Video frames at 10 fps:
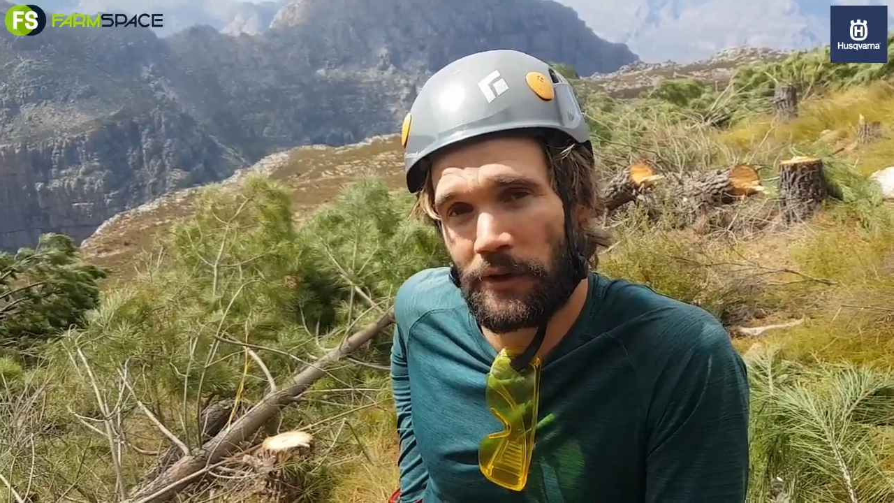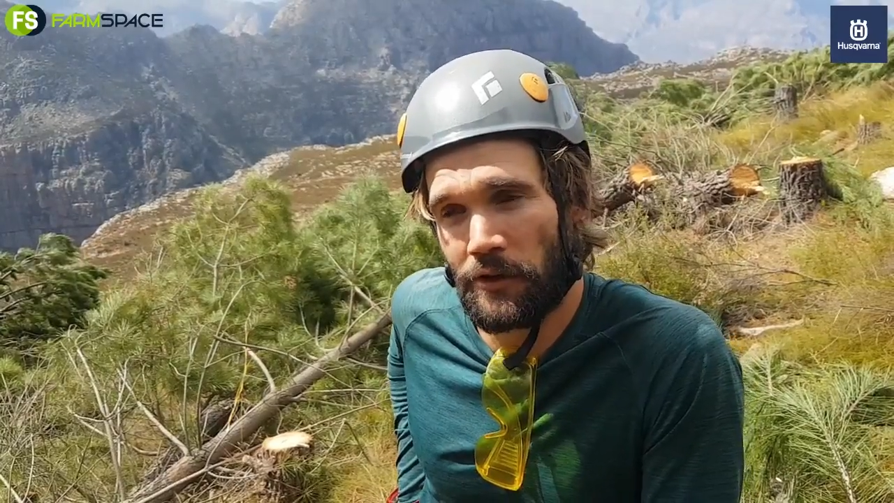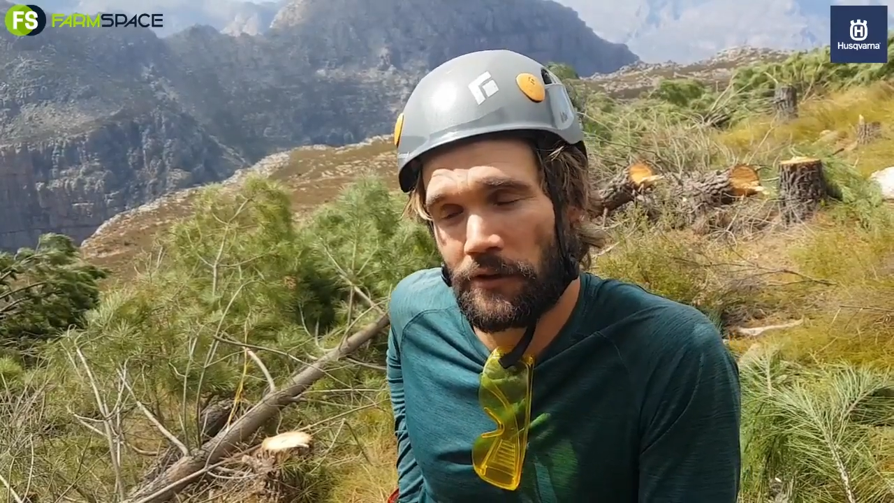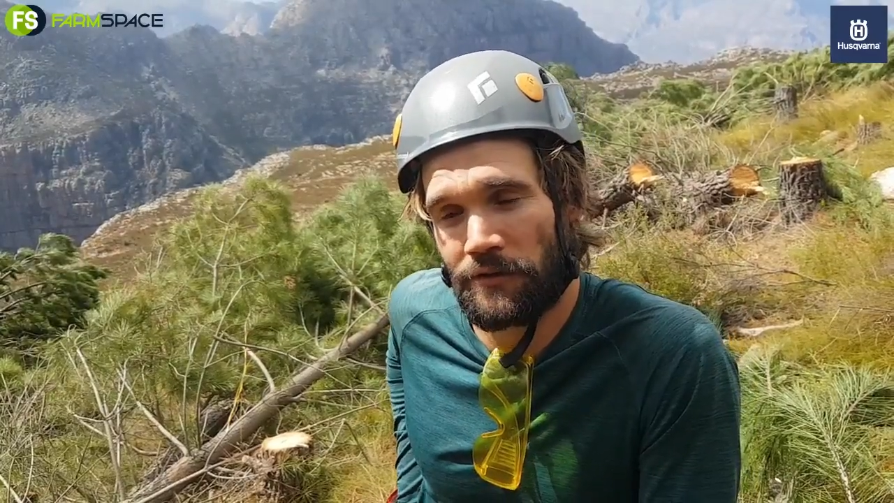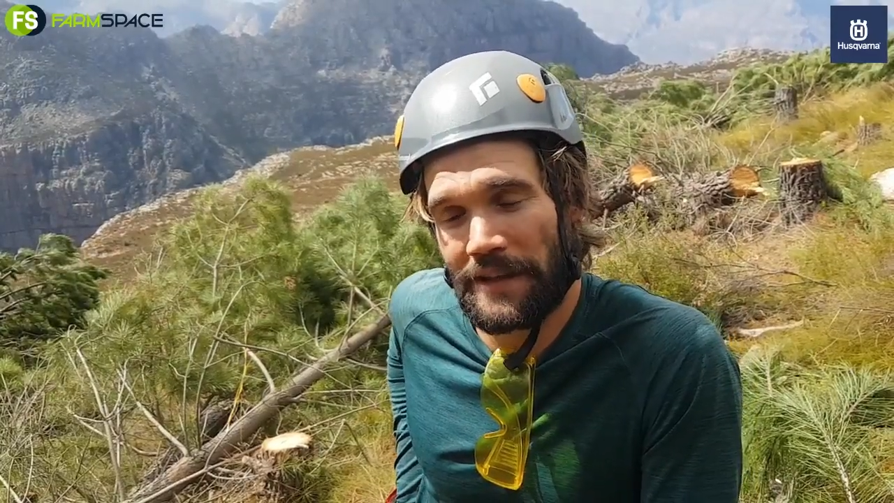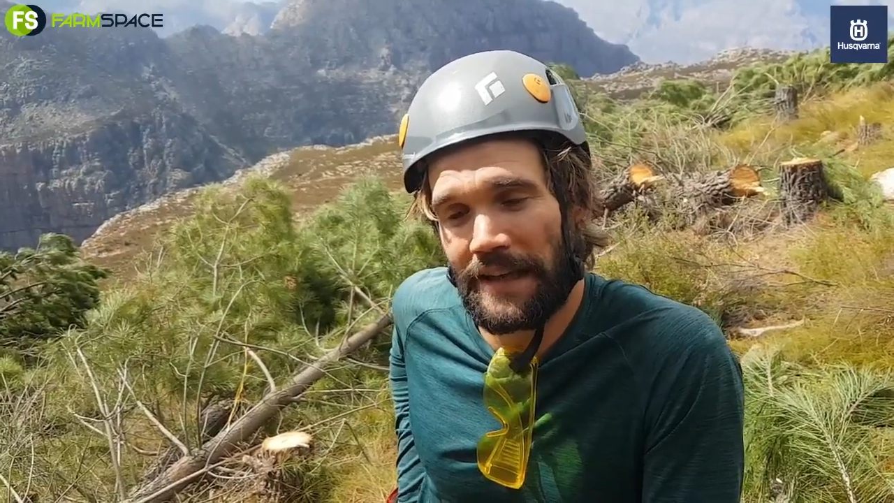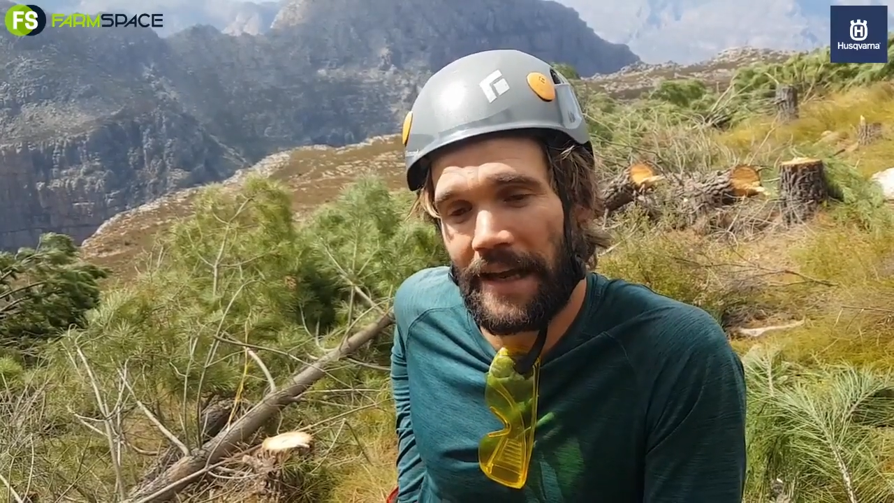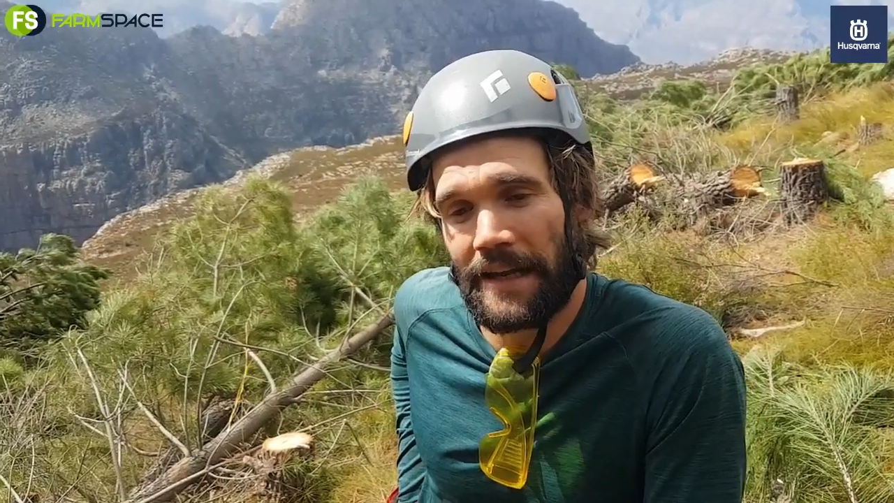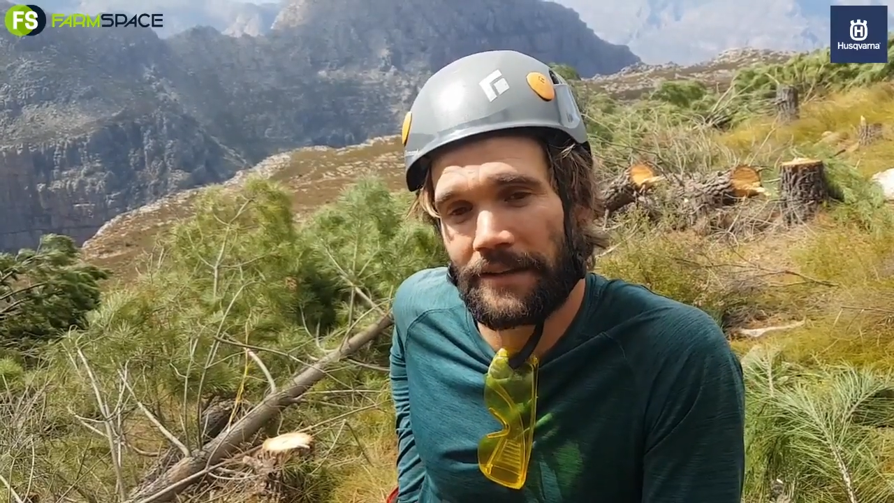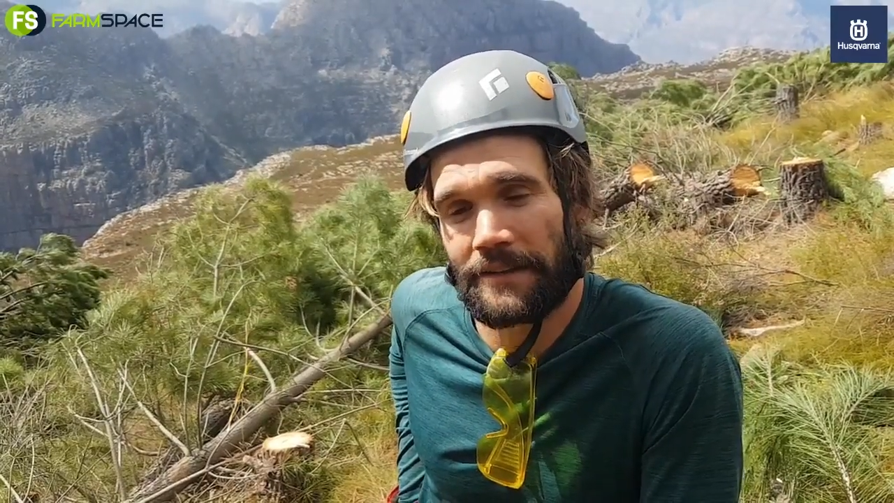We could have
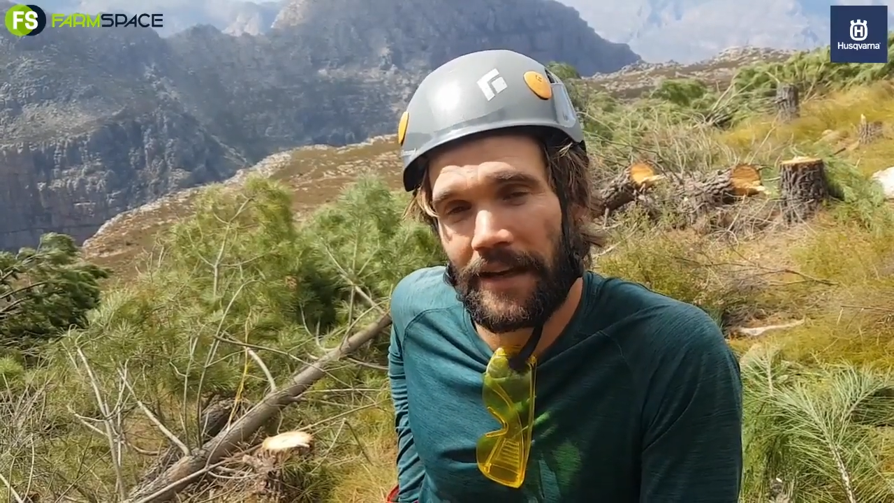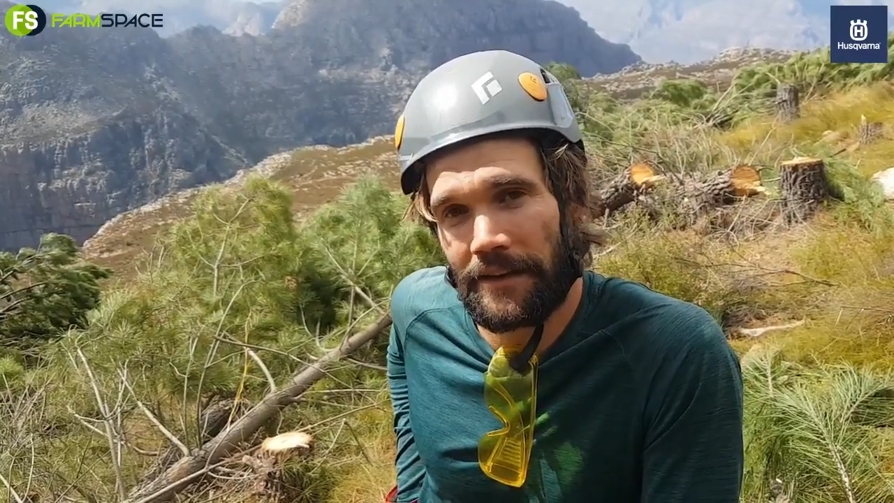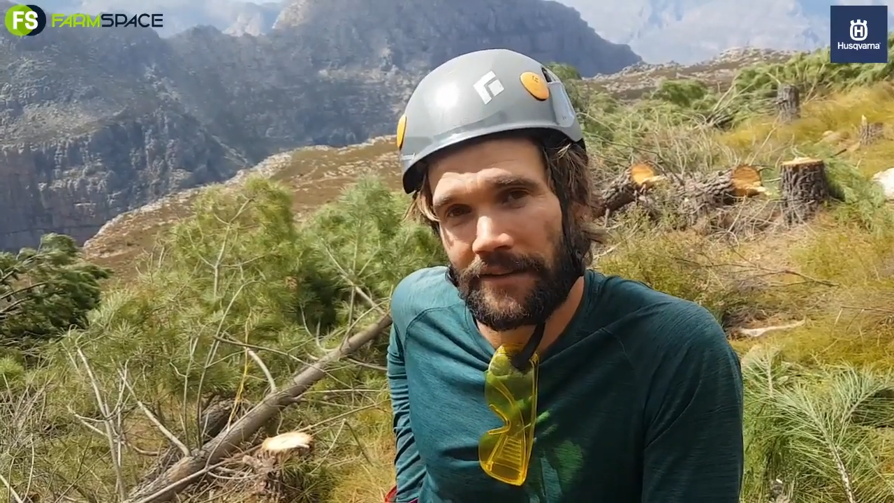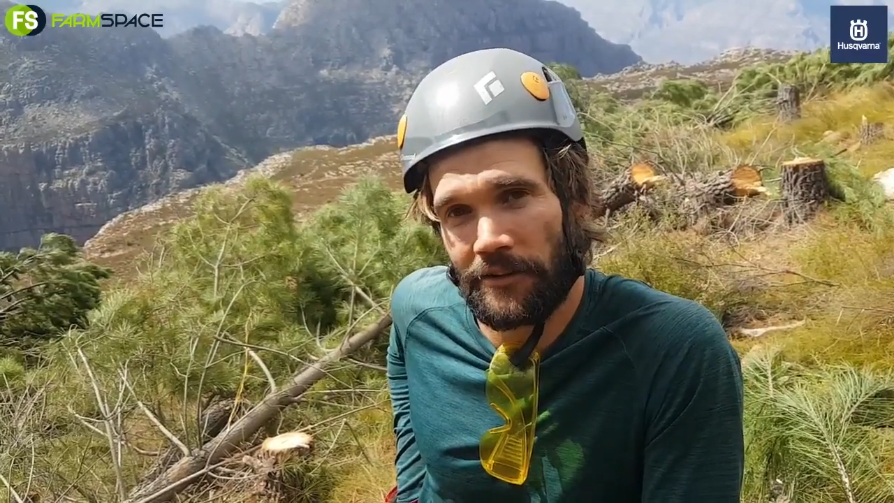delayed day